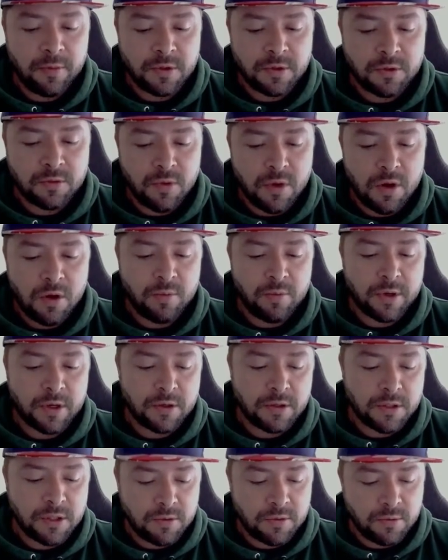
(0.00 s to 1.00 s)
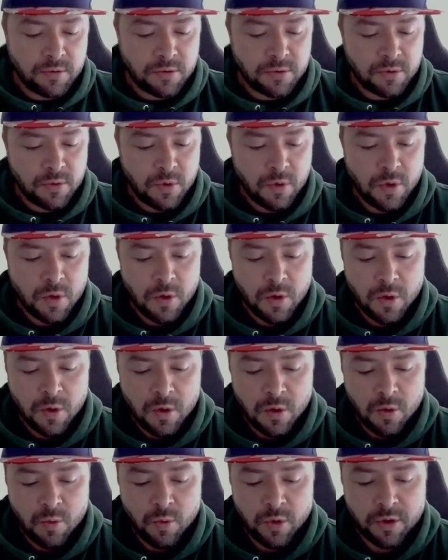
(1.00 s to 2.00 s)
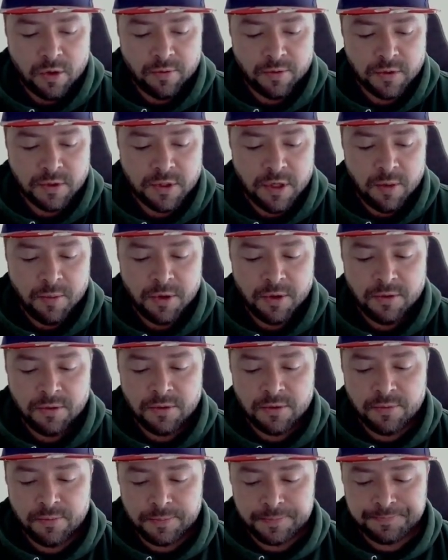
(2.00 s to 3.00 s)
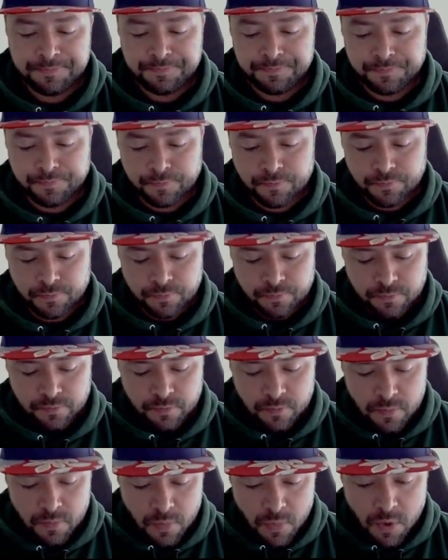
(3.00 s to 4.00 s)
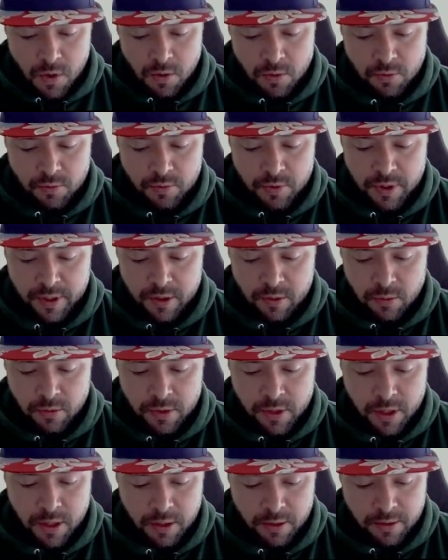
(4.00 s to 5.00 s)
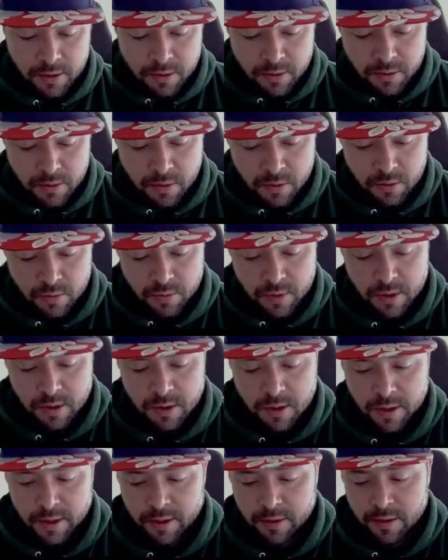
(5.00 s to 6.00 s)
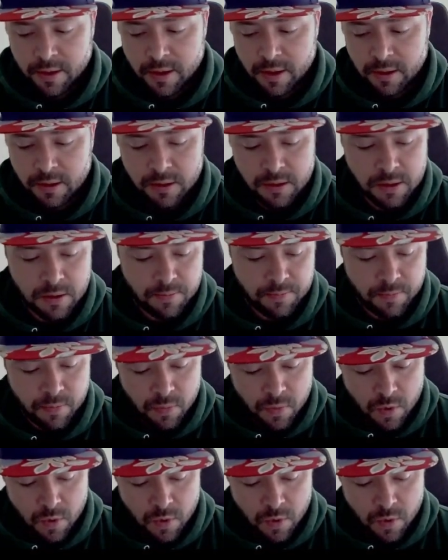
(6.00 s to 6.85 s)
theme as well, because she was one of the summoners. Really cool card, really like that.